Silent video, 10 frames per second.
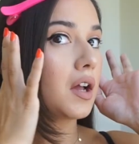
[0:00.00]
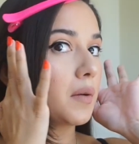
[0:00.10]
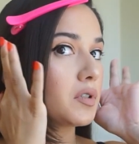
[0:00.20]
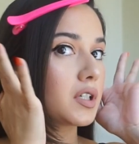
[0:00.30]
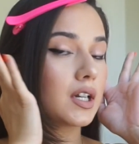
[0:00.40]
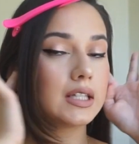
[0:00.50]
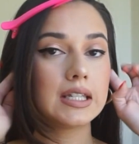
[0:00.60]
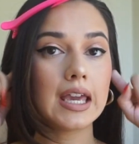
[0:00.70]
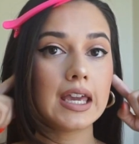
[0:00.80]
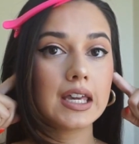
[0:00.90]
I'm just gonna
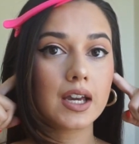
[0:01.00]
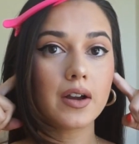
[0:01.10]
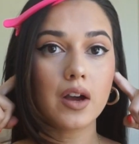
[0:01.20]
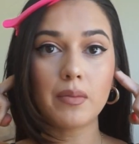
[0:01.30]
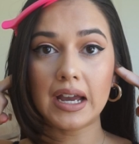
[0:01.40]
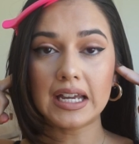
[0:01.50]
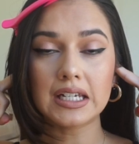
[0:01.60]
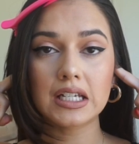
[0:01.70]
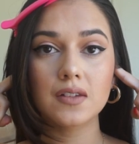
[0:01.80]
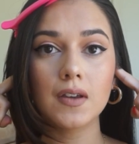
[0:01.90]
take my
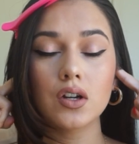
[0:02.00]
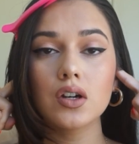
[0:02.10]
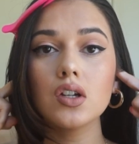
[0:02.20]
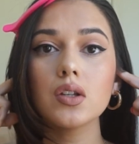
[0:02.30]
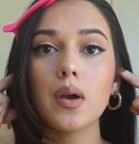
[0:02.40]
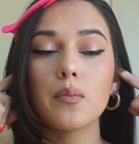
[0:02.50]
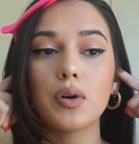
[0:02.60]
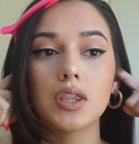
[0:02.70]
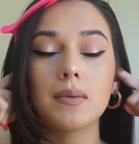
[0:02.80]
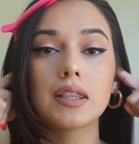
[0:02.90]
index fingers and
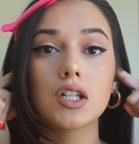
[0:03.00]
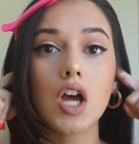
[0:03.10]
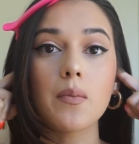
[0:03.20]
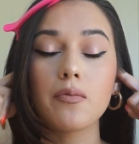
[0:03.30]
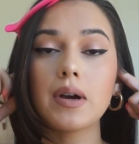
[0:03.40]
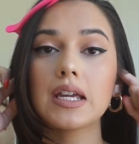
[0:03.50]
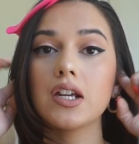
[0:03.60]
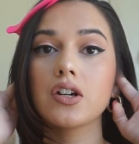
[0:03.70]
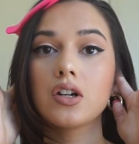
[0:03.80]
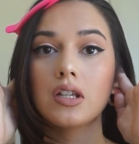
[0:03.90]
put them at the top of my
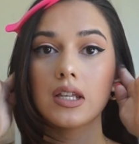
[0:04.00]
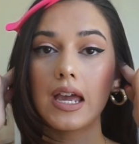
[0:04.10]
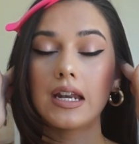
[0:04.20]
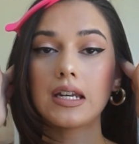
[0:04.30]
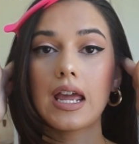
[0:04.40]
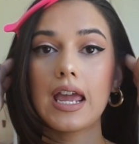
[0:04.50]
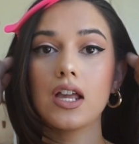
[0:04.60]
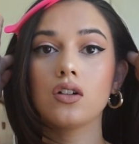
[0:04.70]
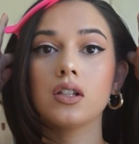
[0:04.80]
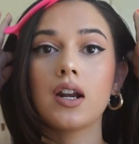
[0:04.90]
ears and
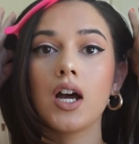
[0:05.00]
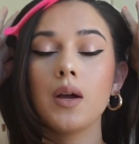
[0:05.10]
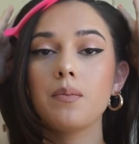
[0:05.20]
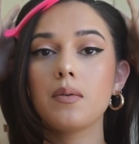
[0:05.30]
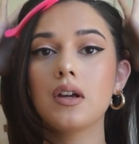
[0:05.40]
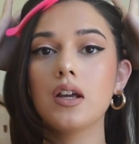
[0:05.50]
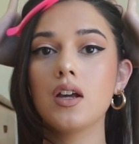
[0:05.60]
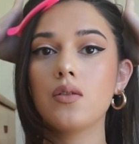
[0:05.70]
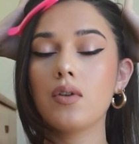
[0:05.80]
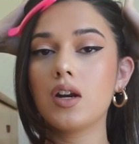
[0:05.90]
angle it up.
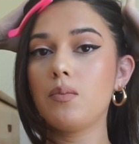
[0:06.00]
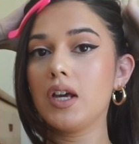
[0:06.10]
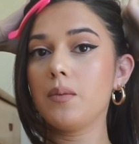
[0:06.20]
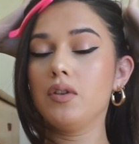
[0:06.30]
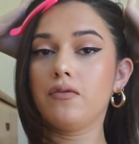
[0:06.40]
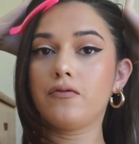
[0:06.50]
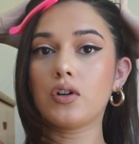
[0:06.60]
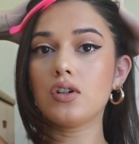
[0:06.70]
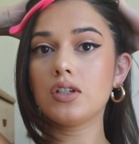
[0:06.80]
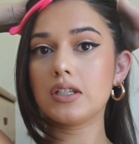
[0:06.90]
We're gonna pick up the
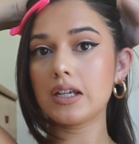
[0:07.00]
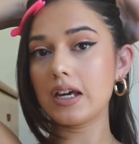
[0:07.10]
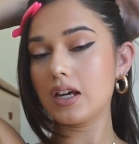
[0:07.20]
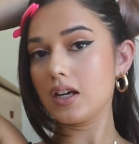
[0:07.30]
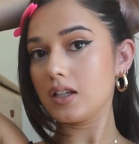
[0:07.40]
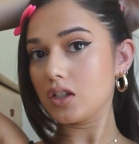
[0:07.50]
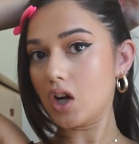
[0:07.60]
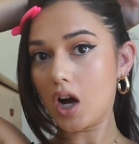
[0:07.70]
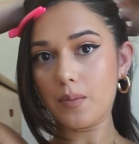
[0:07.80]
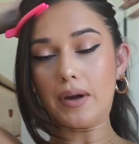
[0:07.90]
first
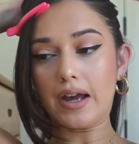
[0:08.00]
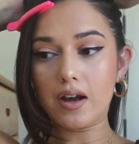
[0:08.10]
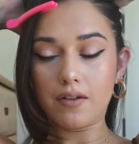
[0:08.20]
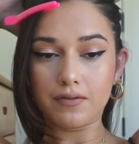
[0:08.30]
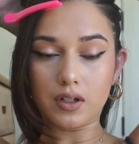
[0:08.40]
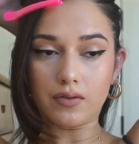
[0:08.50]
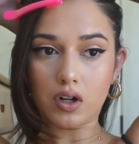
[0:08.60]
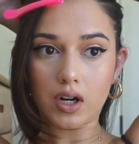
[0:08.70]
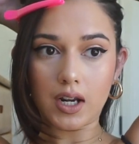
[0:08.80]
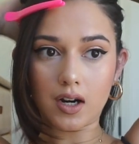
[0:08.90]
top half of
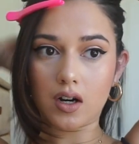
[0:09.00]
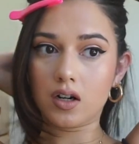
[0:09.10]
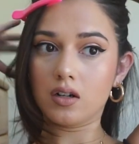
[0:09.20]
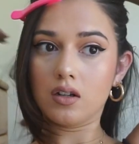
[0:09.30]
our hair.